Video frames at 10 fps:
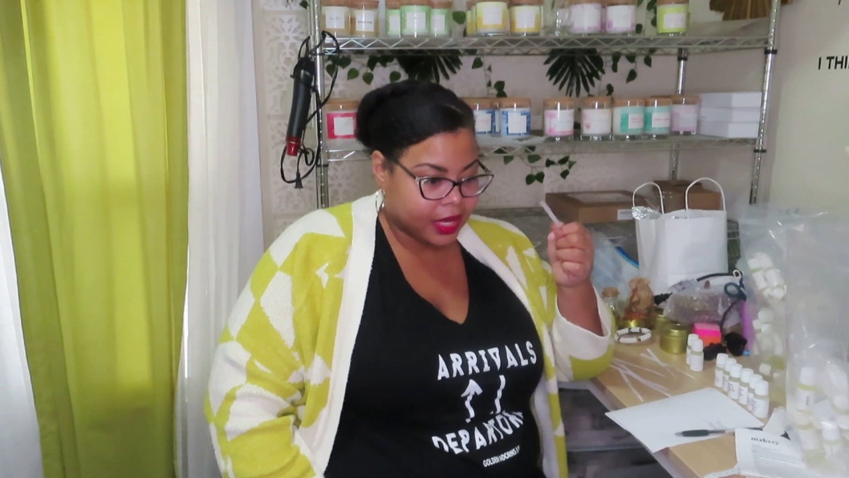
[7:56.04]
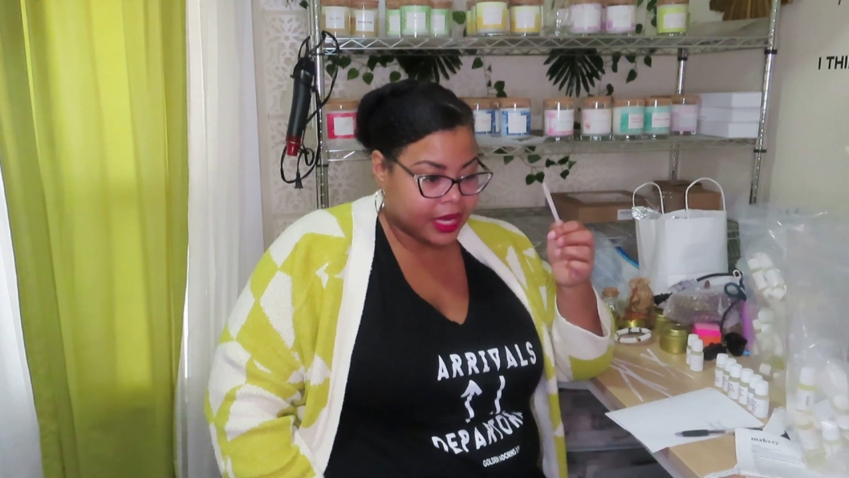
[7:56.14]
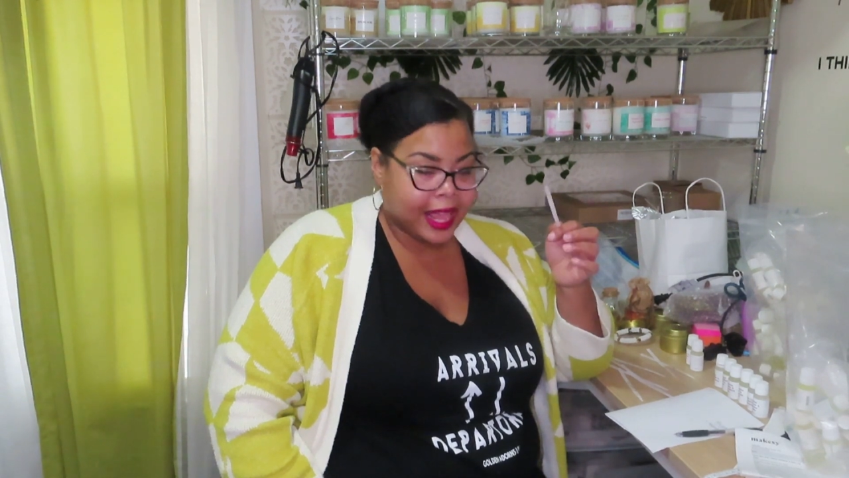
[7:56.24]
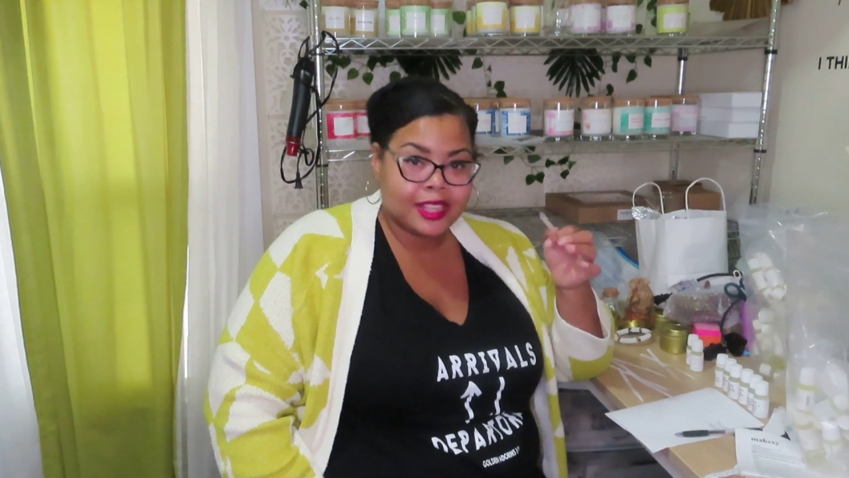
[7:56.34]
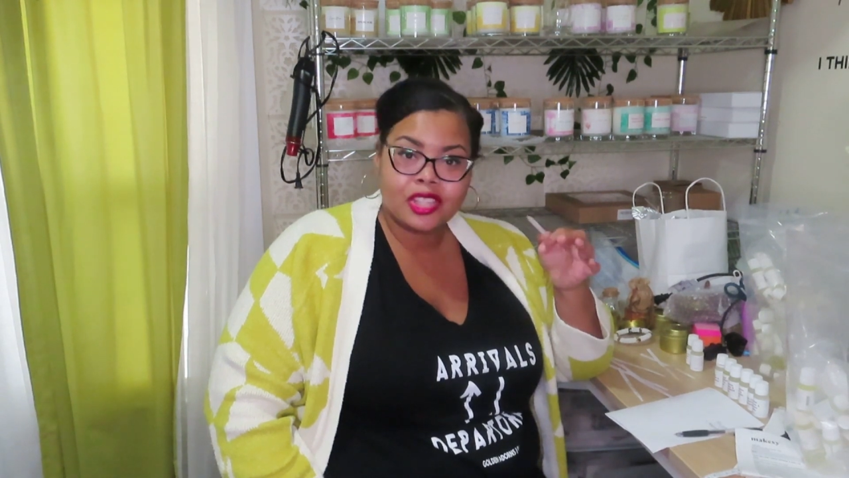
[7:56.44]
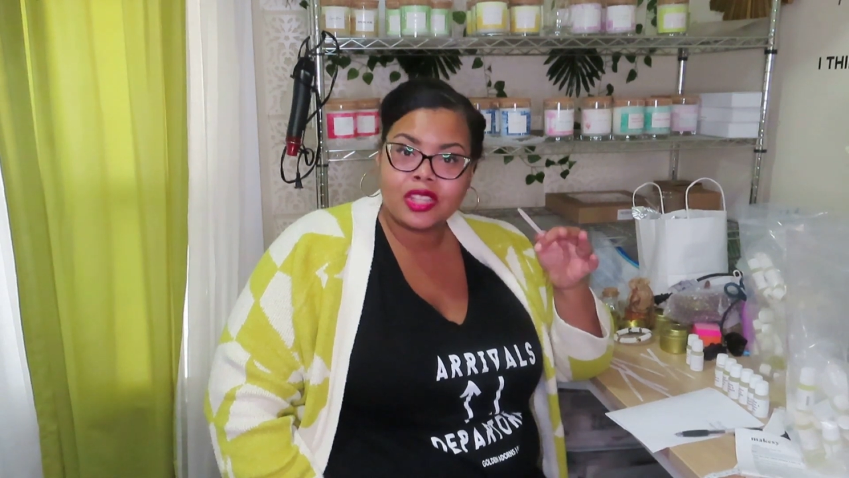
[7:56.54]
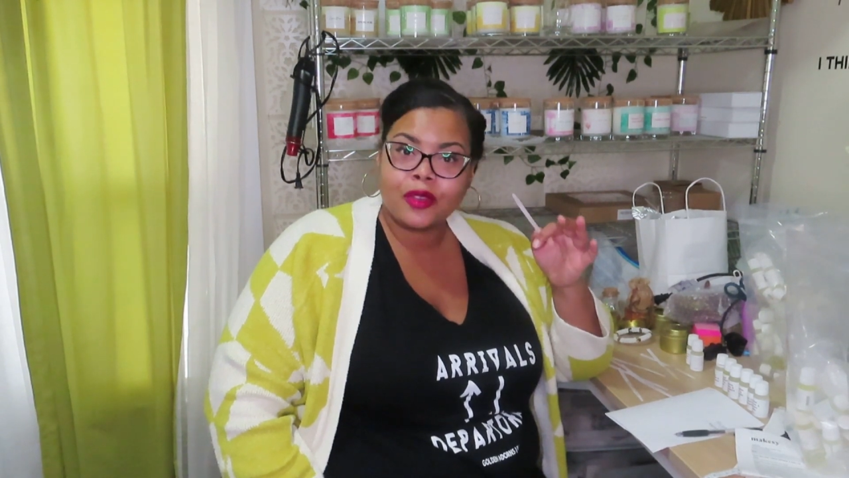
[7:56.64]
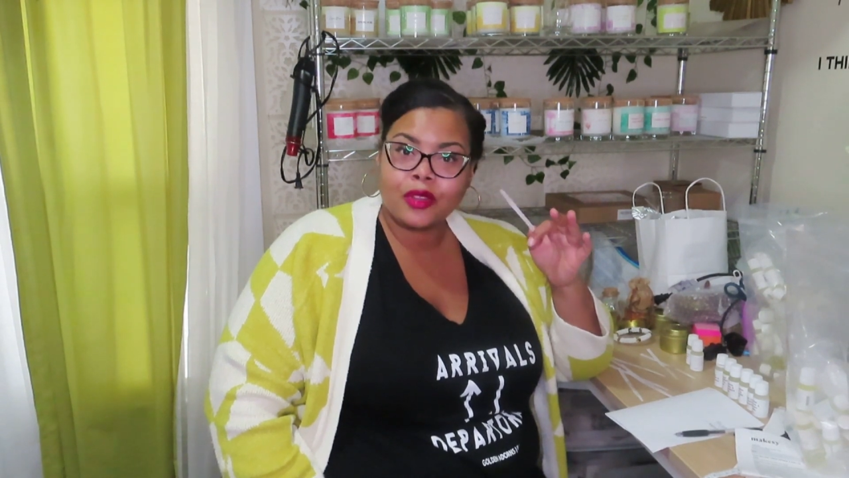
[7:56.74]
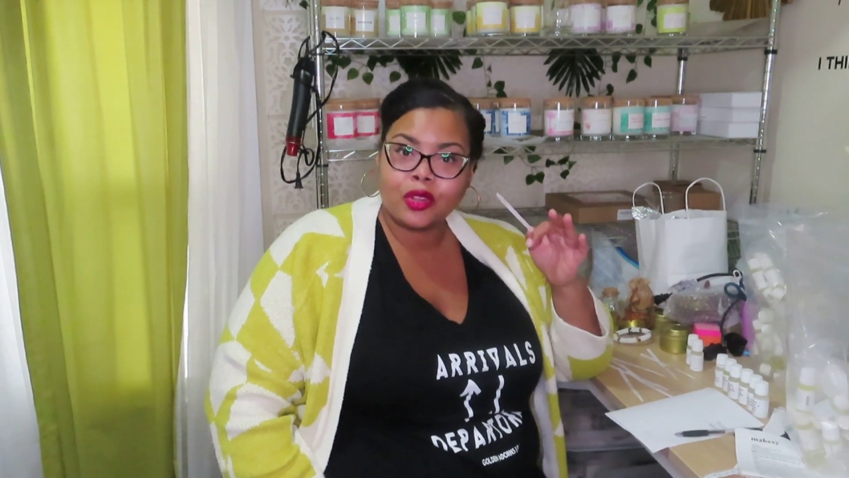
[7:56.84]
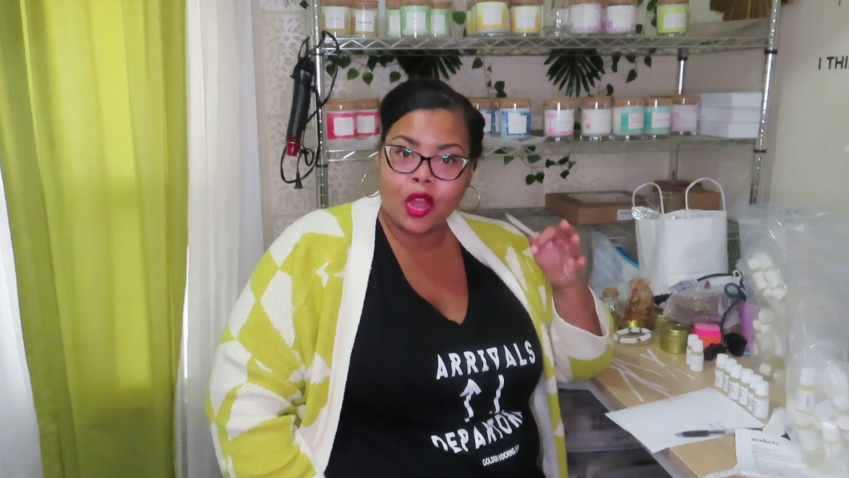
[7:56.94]
nice
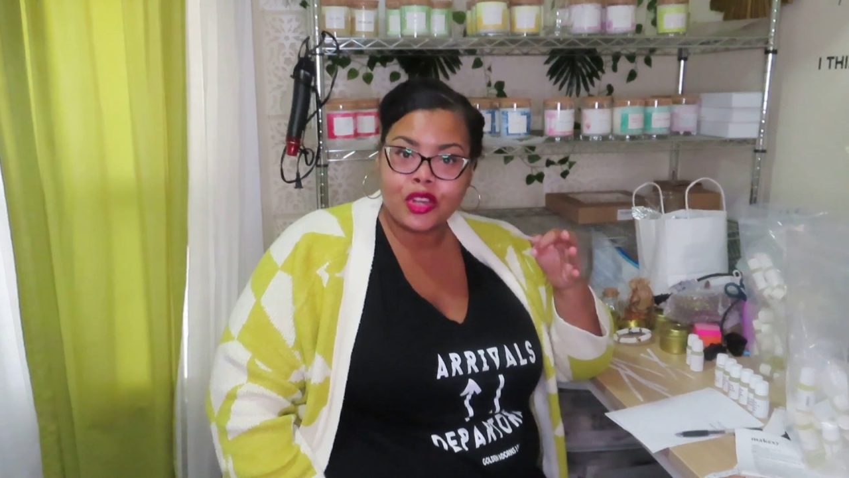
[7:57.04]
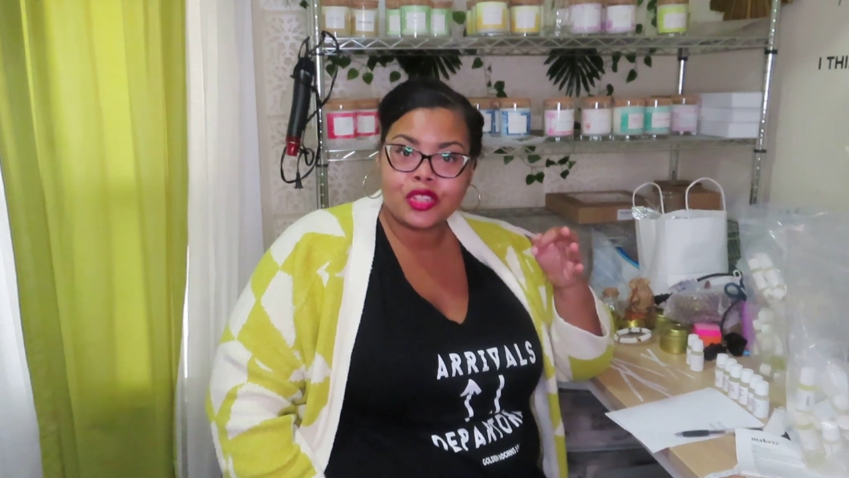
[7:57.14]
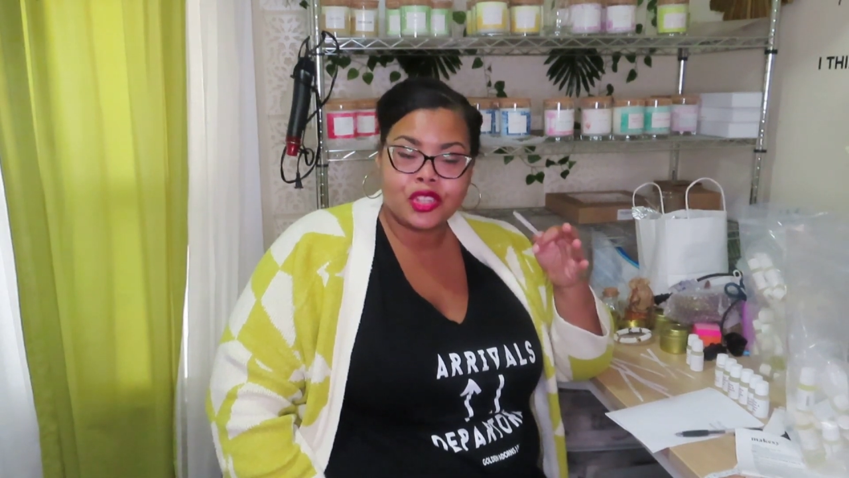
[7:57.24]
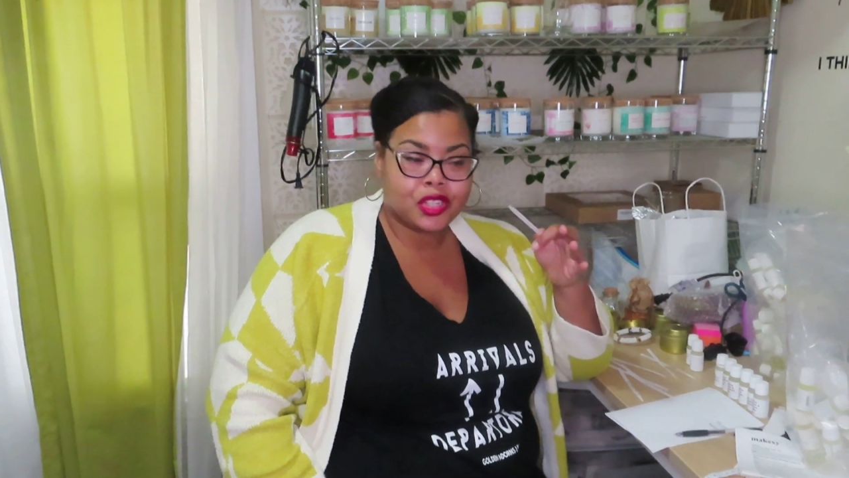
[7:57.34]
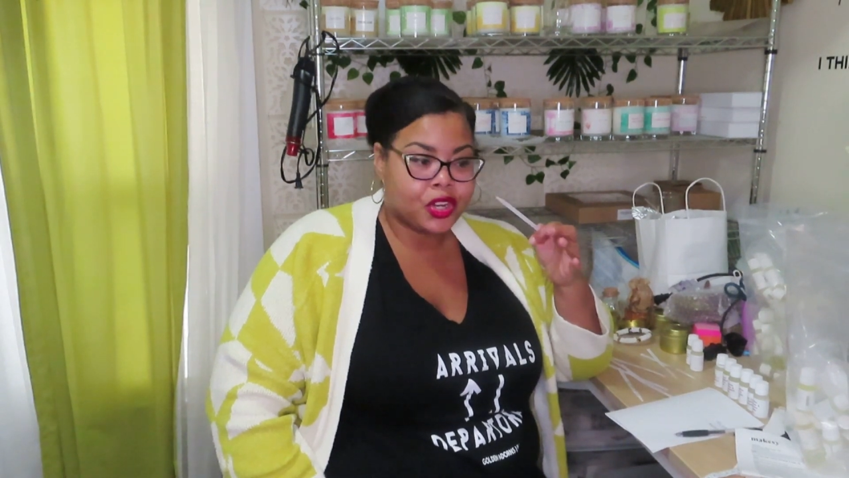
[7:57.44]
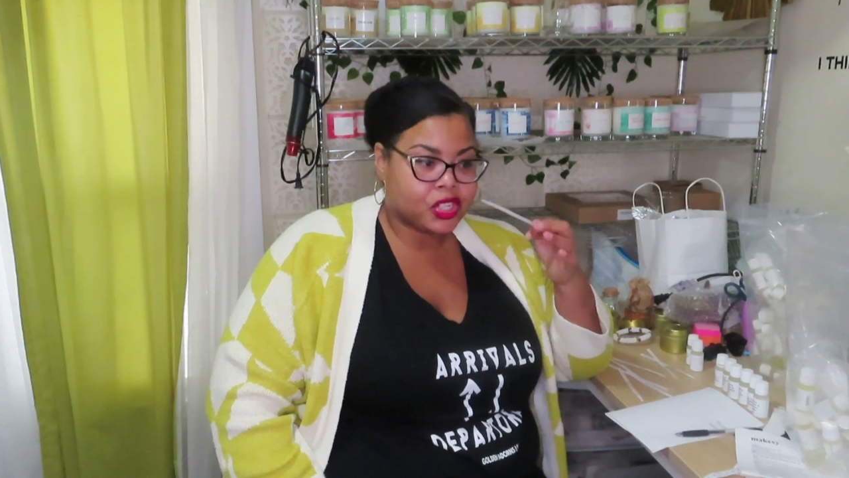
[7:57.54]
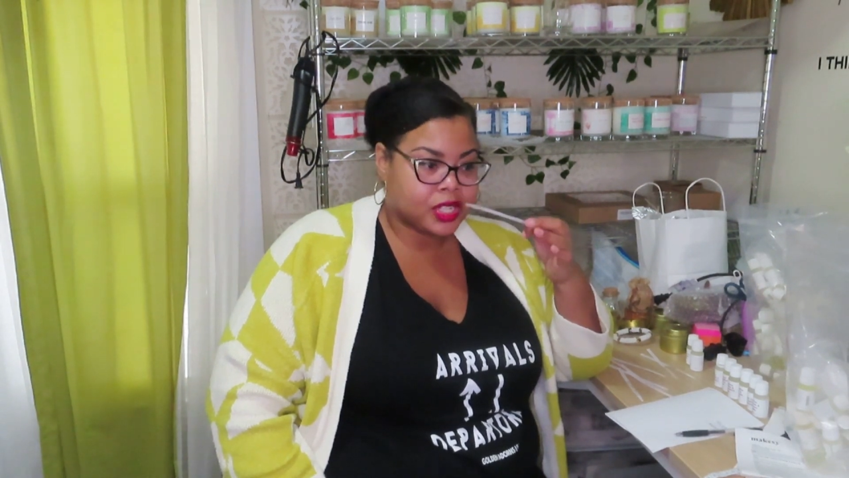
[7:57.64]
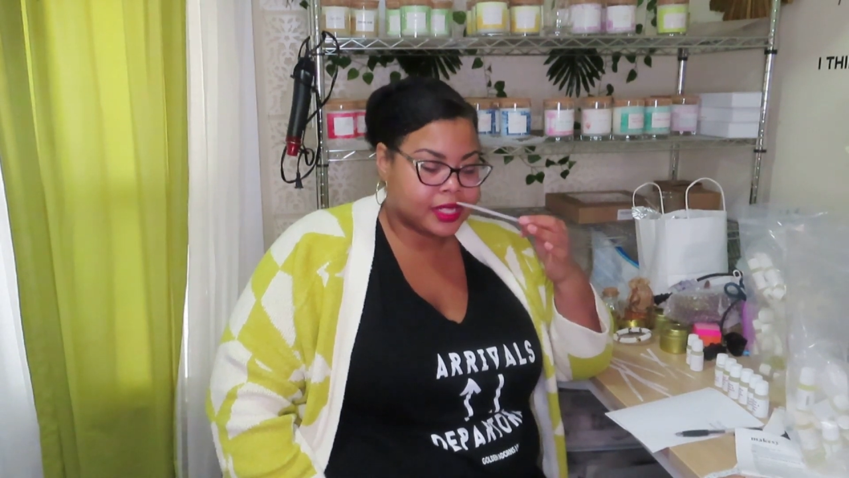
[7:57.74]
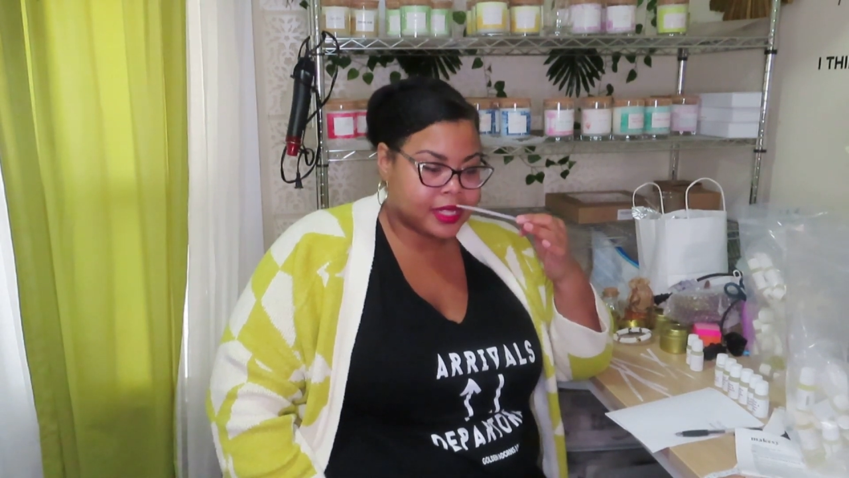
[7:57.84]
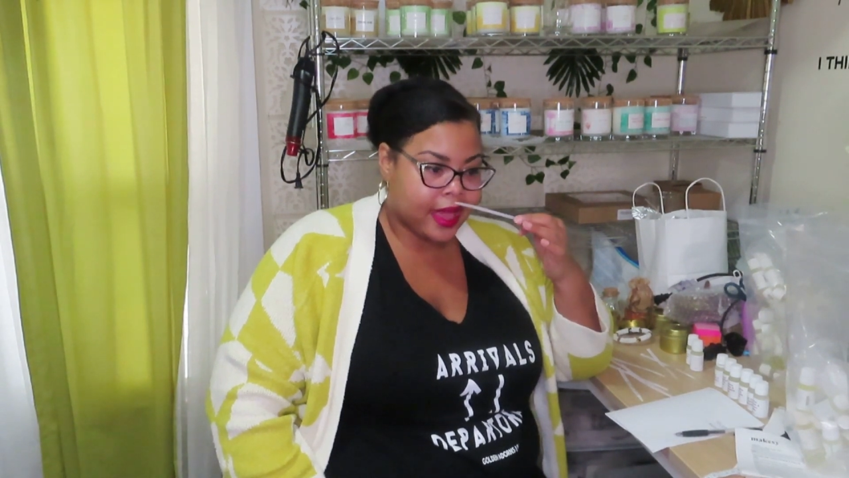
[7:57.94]
laundry detergent